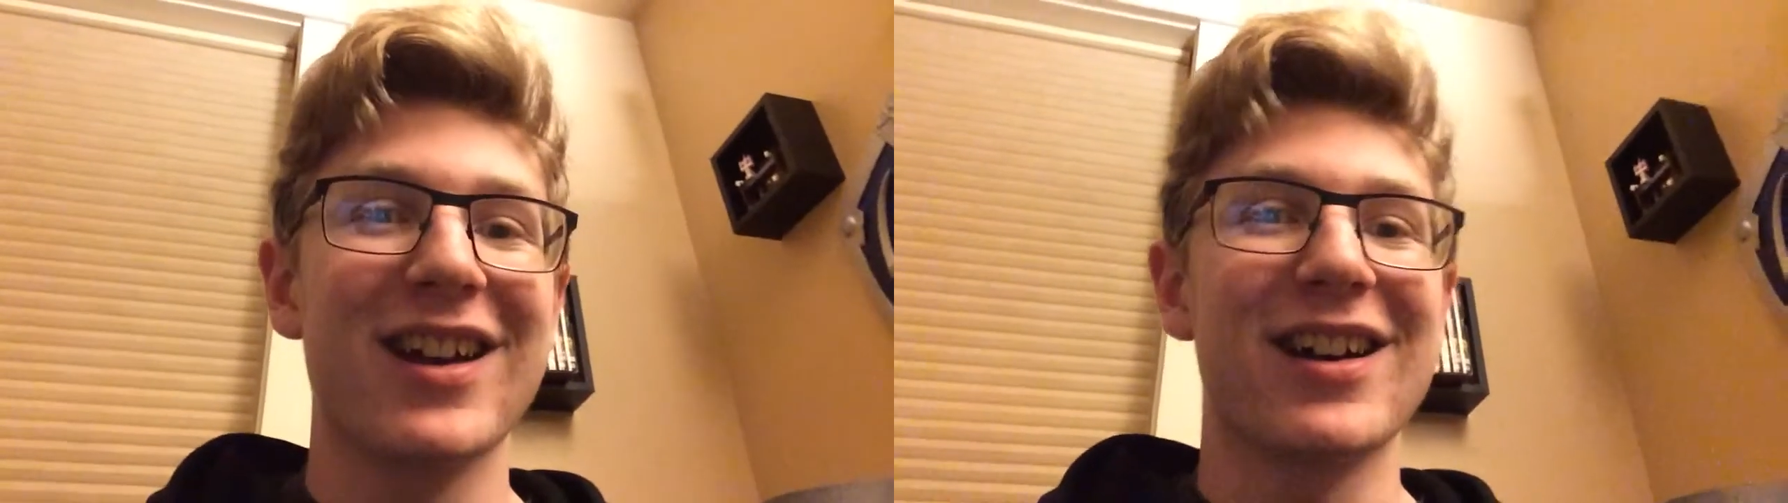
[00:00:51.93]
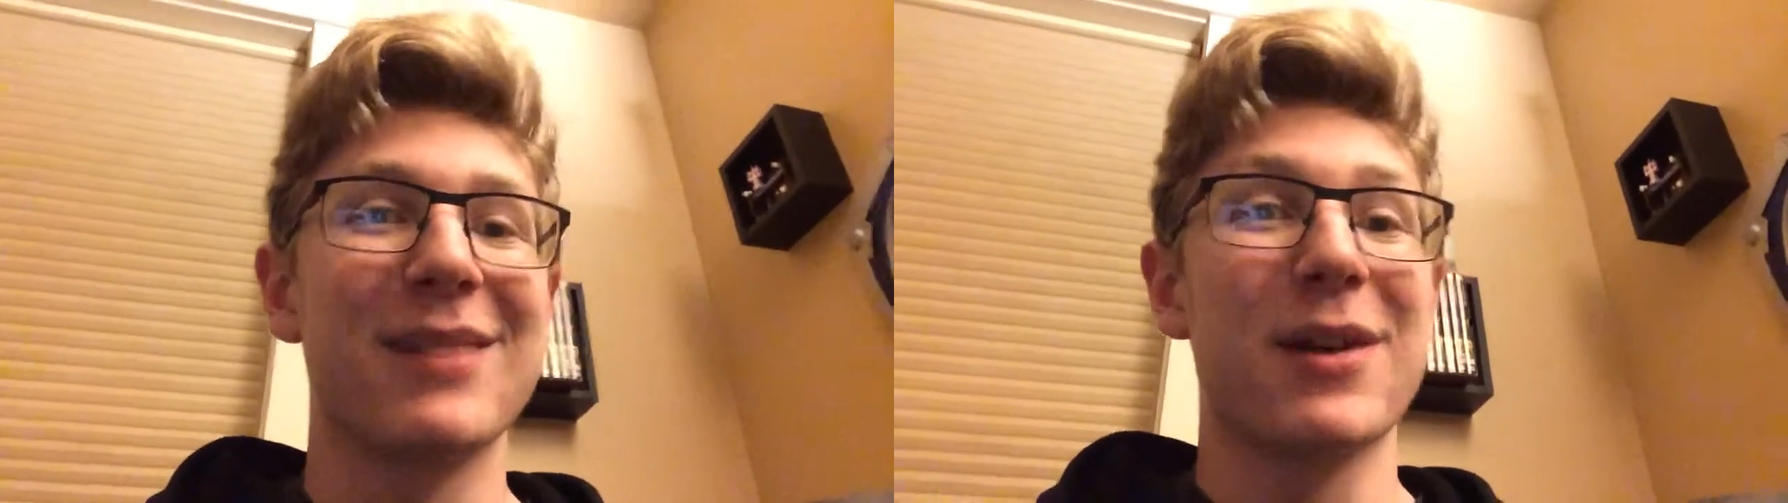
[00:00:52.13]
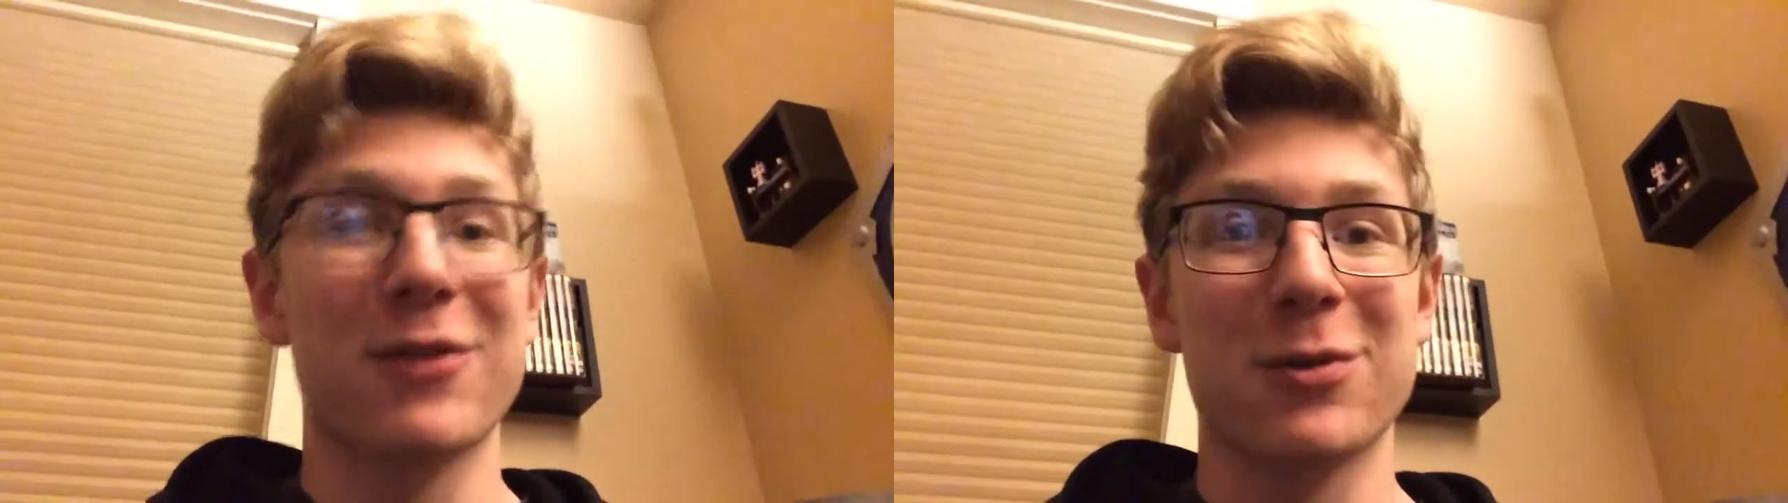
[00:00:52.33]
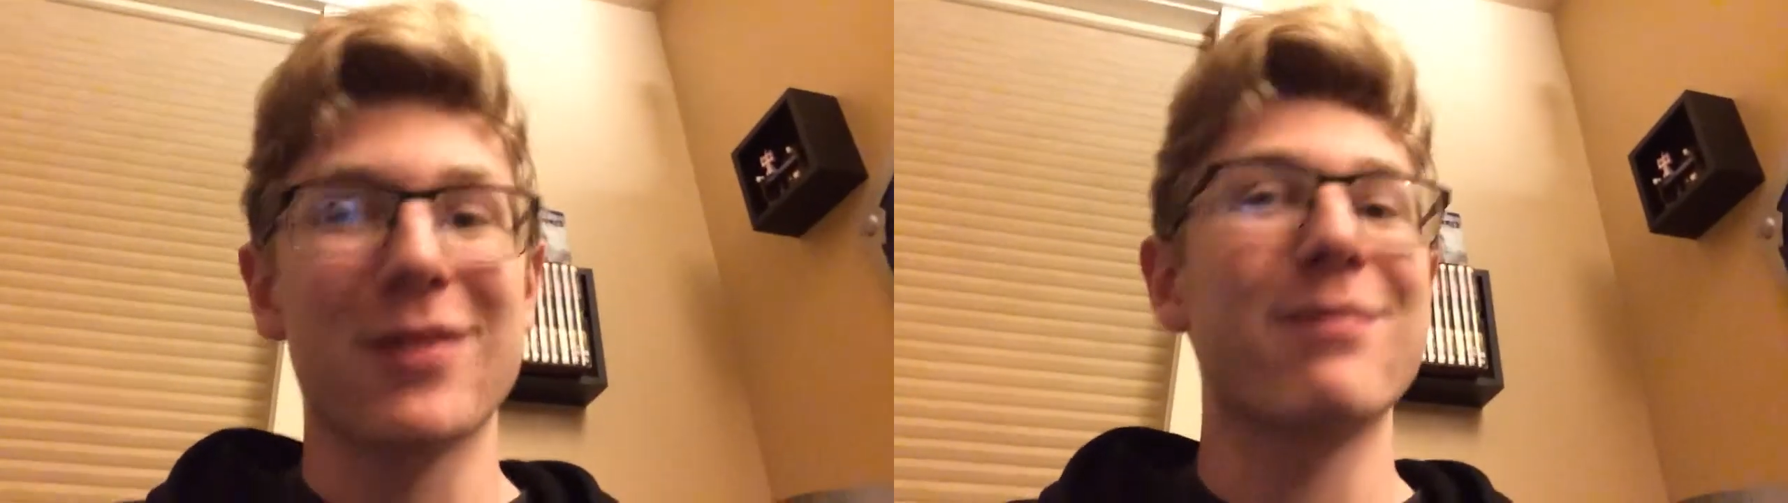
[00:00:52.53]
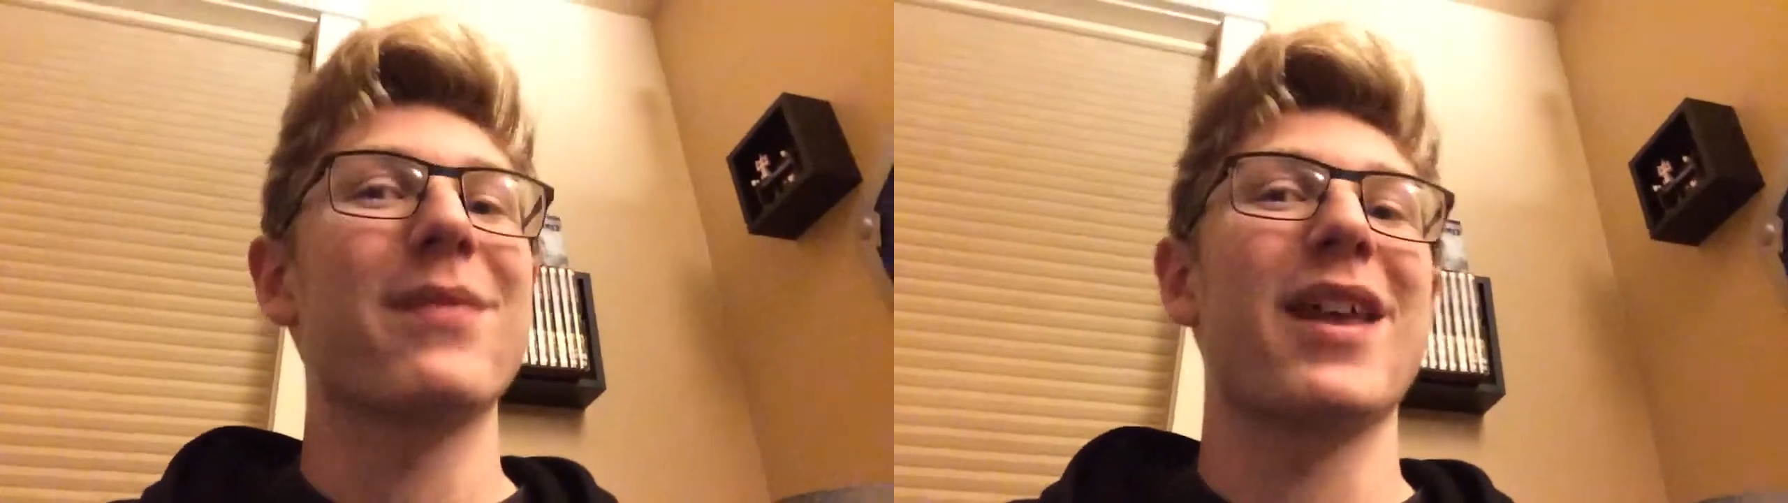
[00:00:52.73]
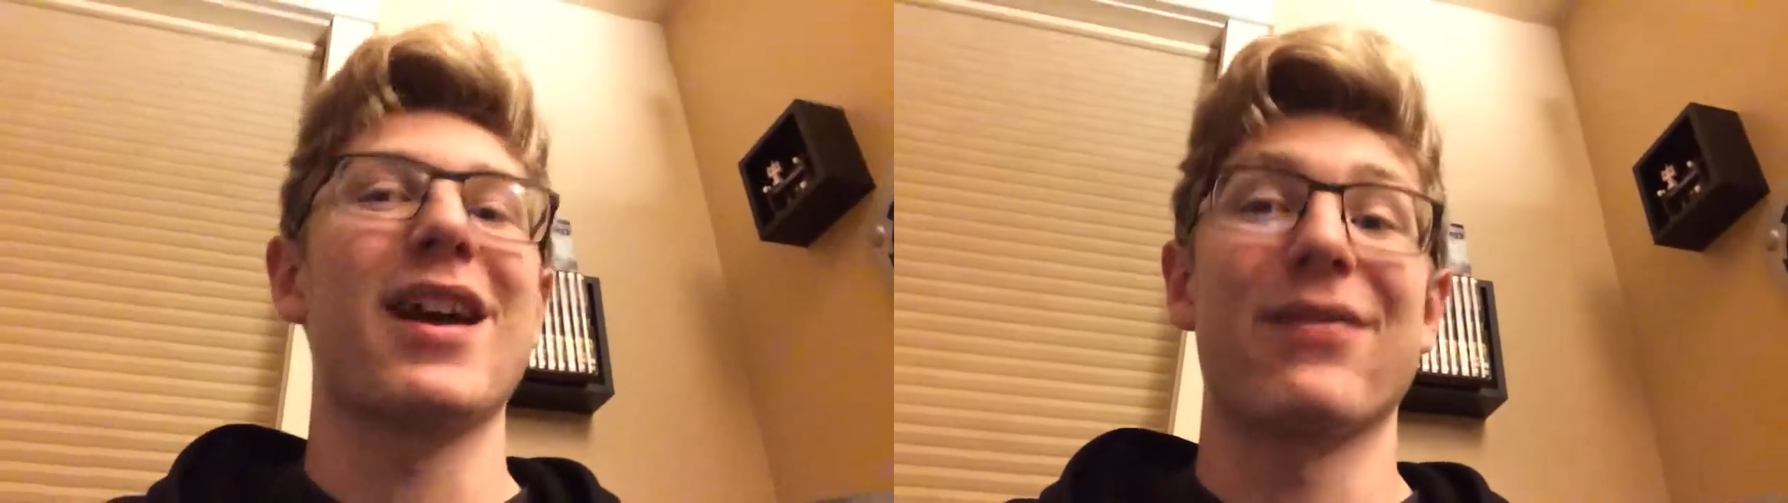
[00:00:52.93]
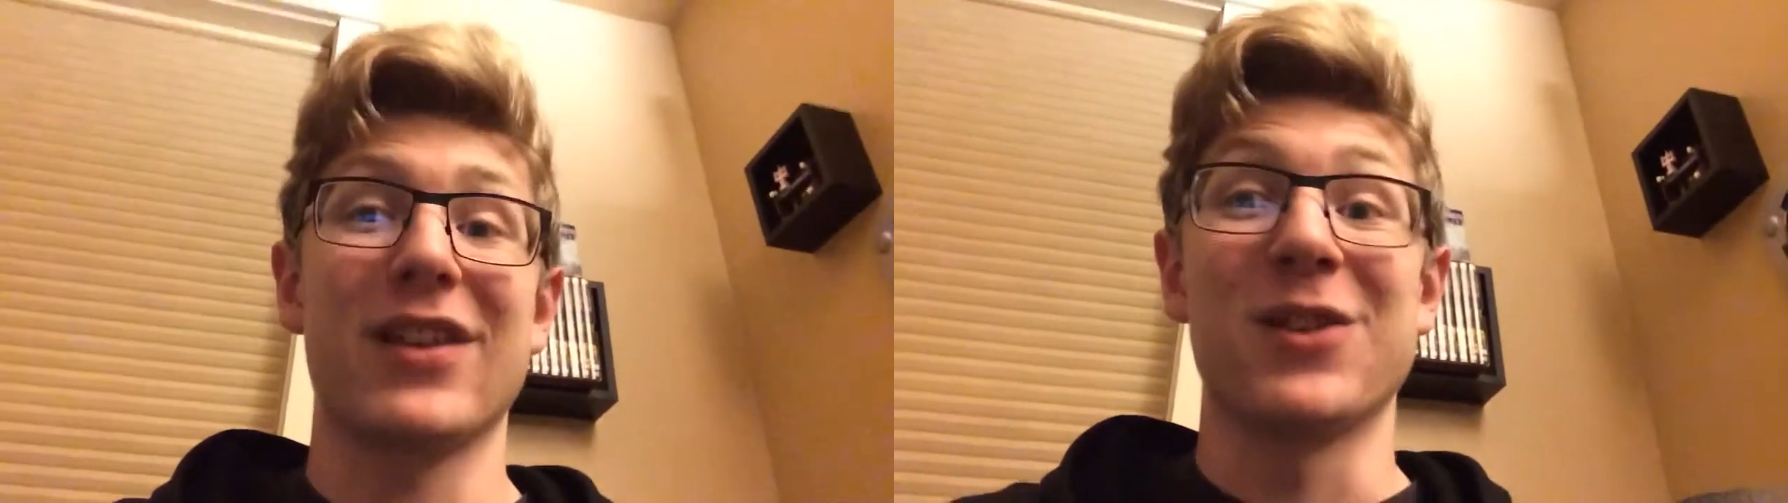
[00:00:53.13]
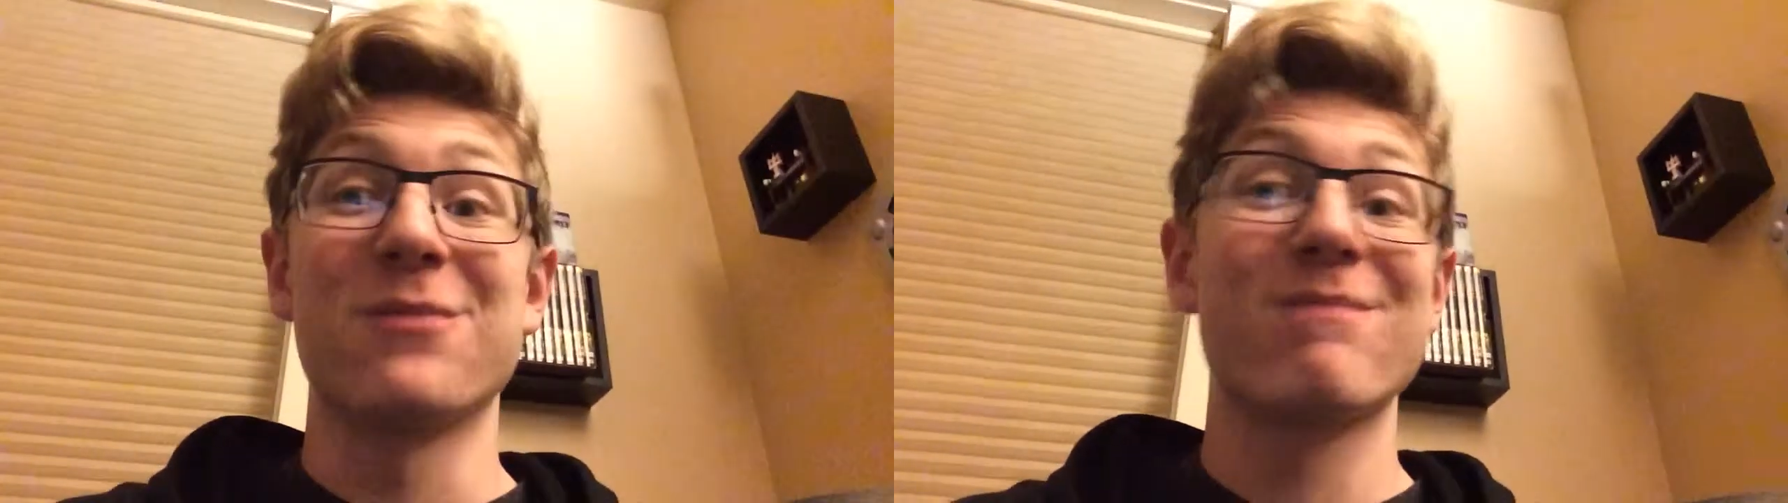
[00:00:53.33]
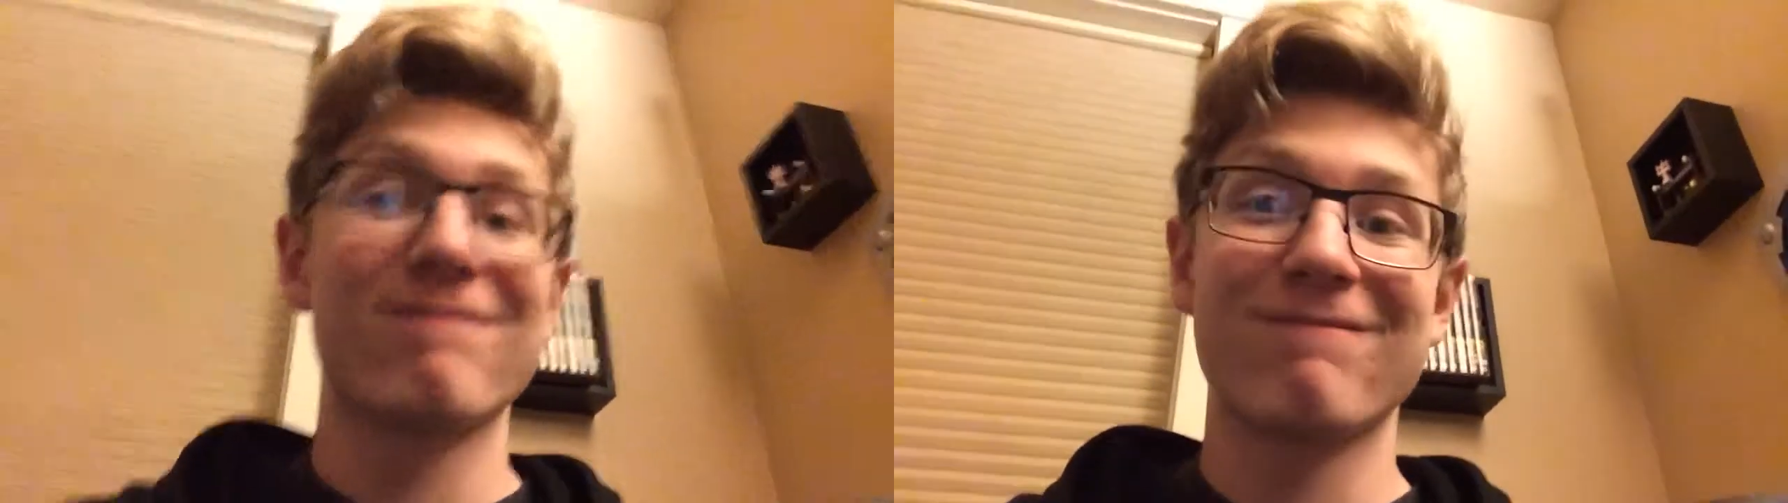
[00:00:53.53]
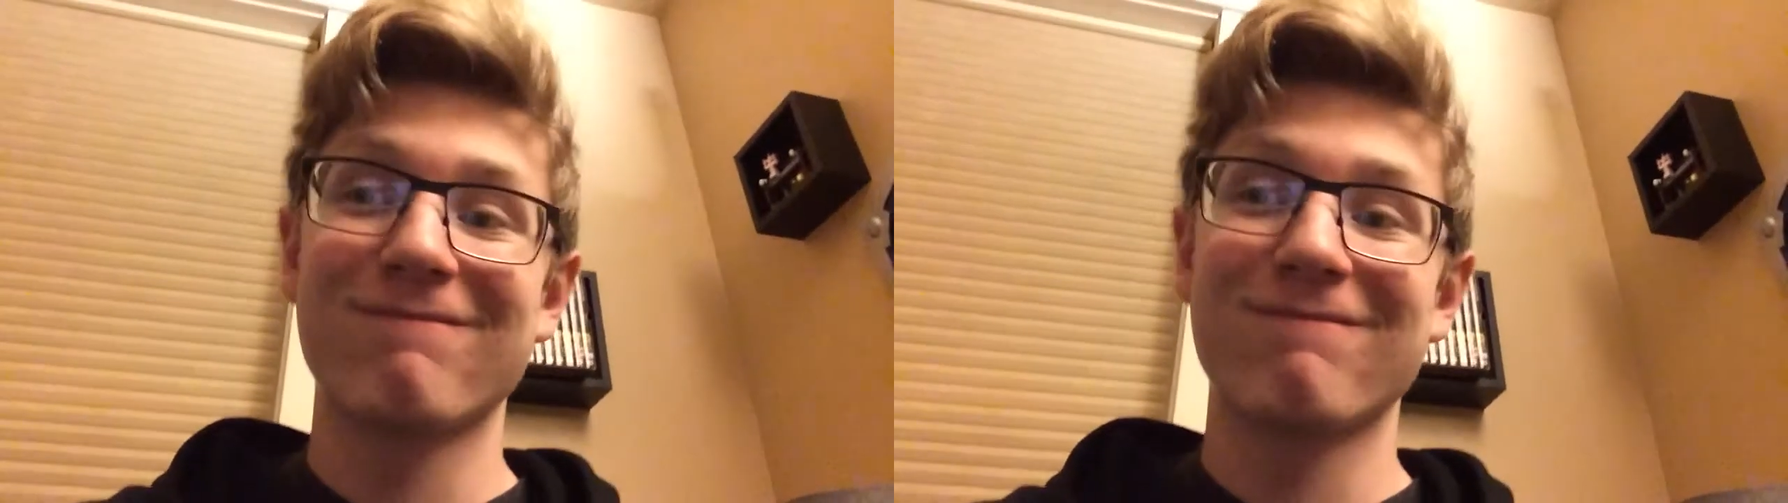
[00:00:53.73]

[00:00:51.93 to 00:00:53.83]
Um, have a good one, and thank you.